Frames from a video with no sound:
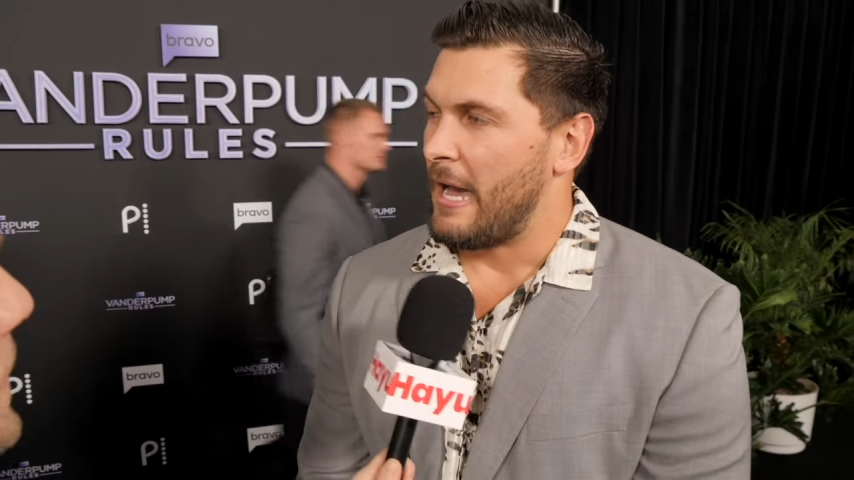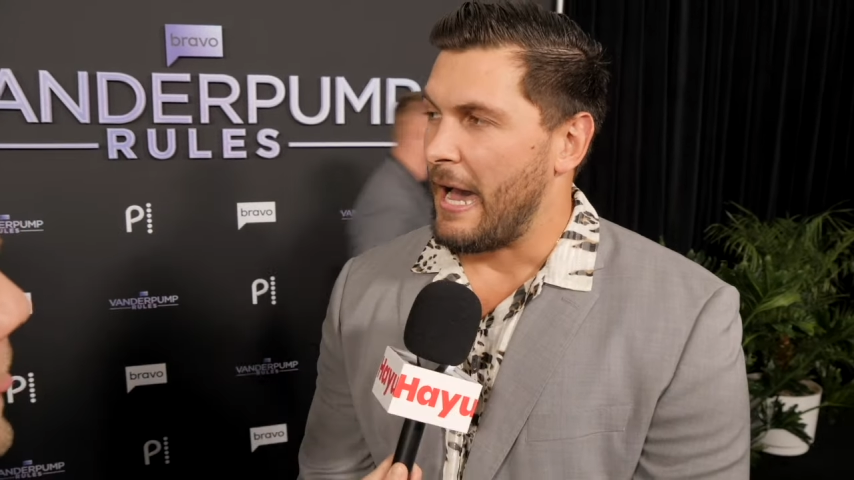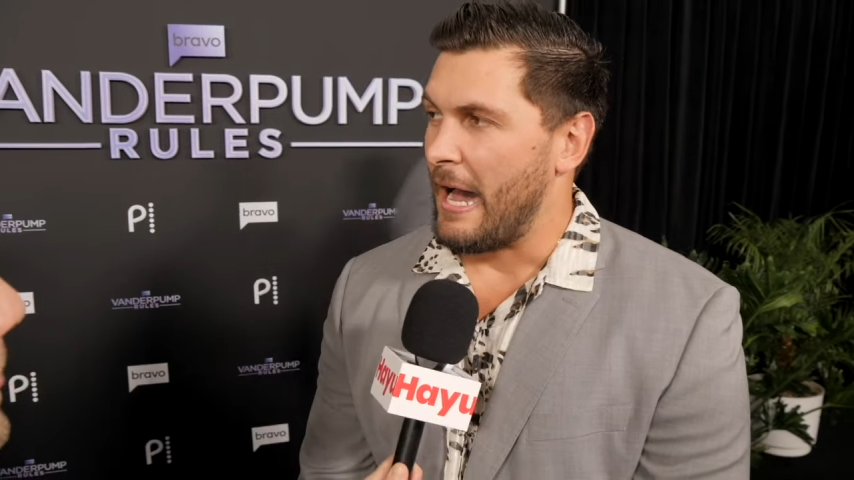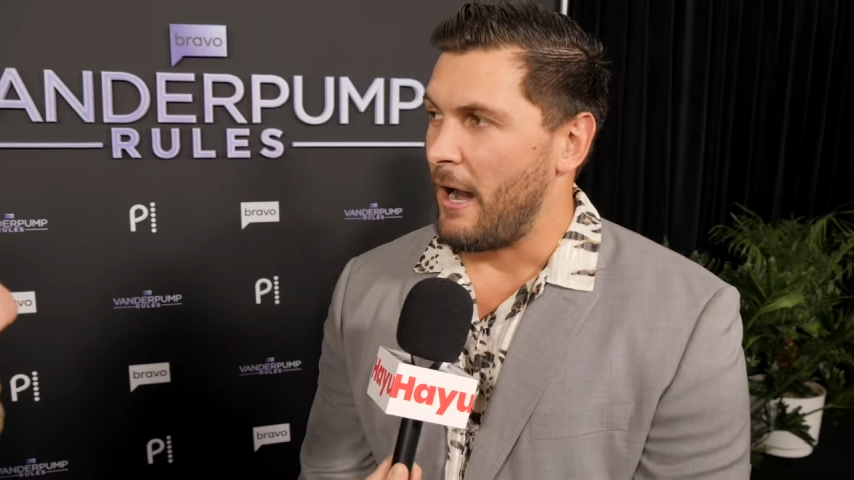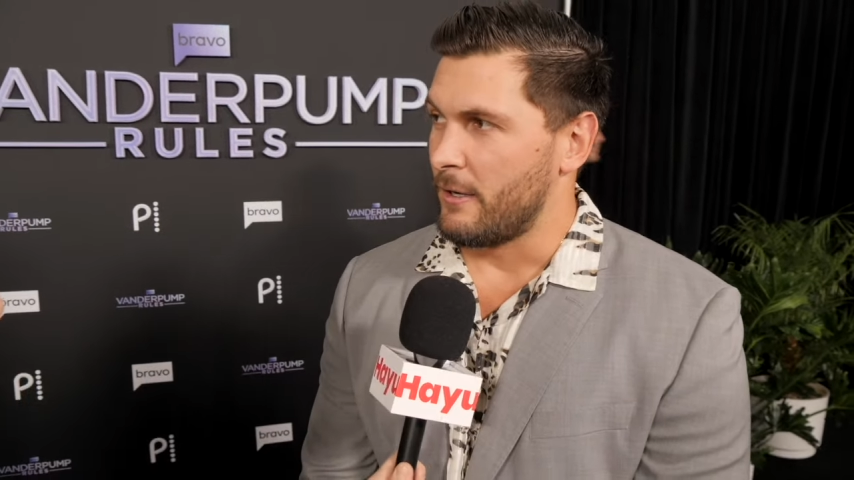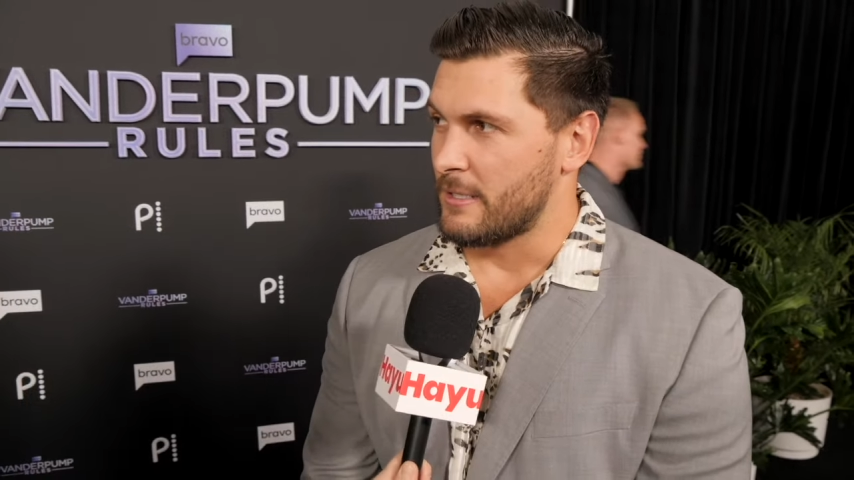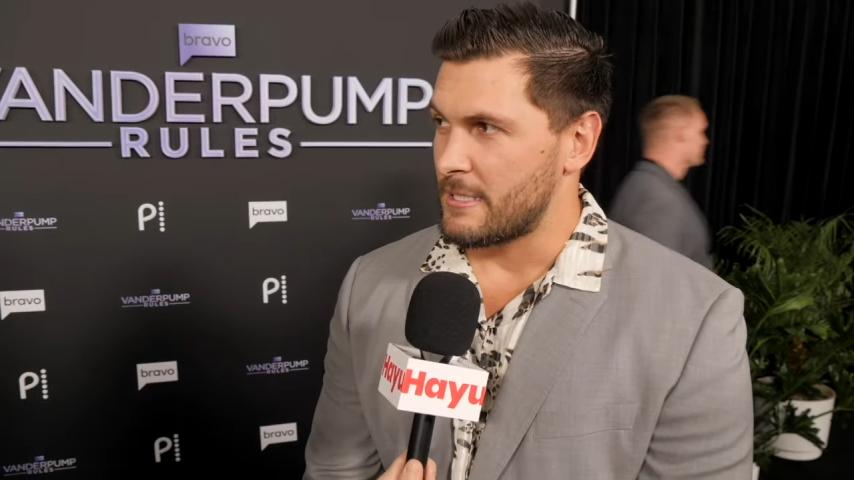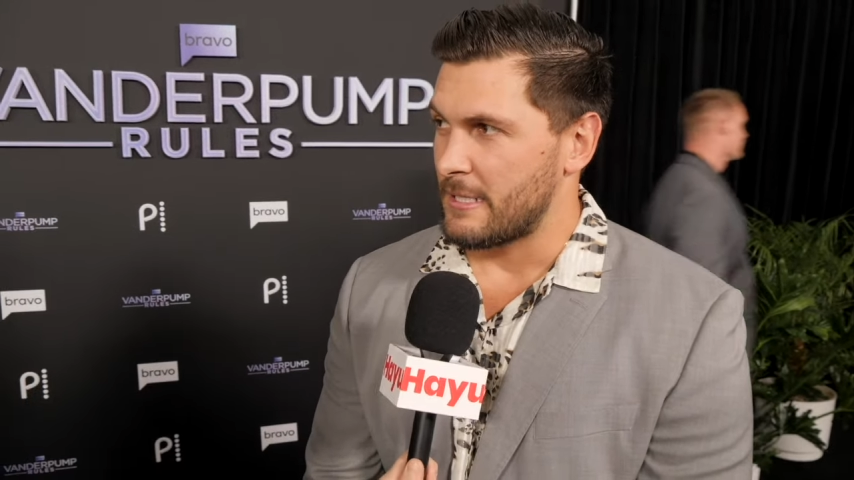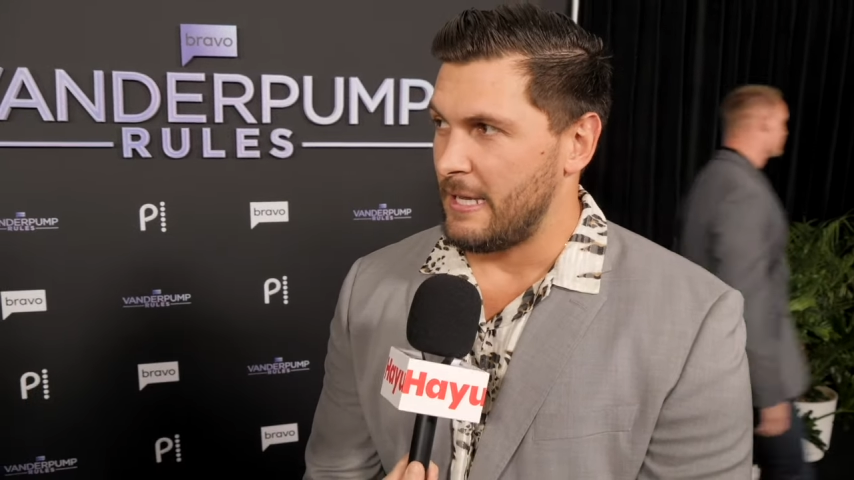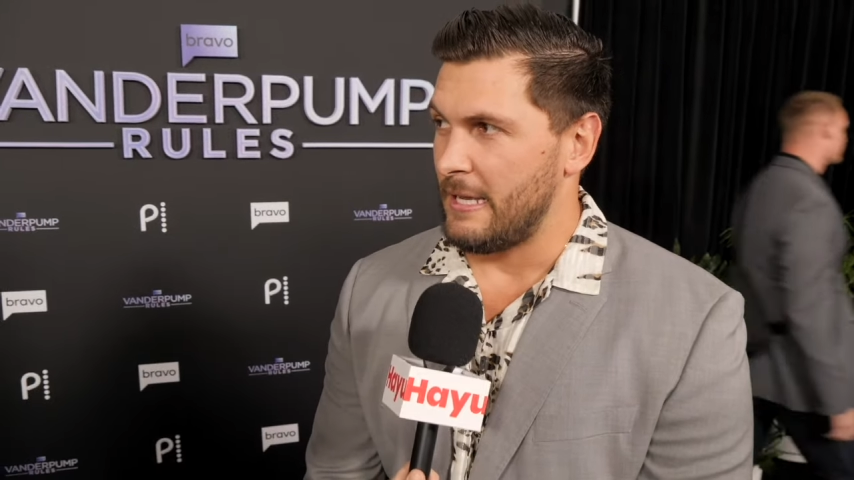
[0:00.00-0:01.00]

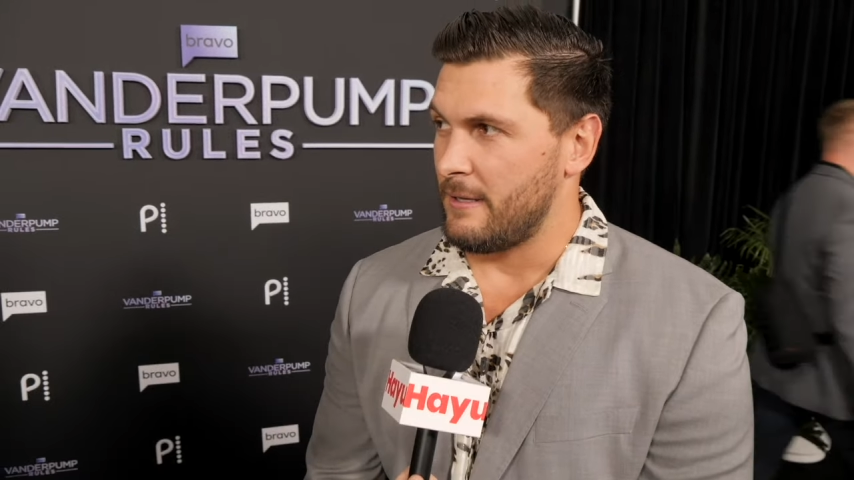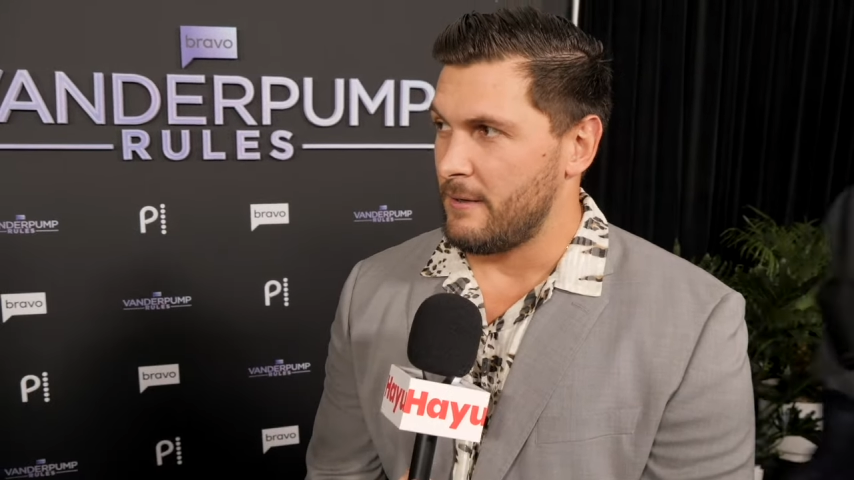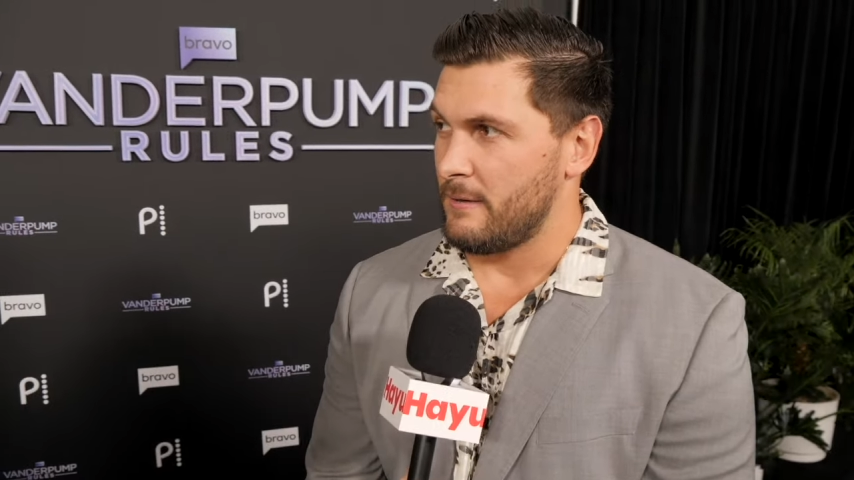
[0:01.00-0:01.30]
Honestly,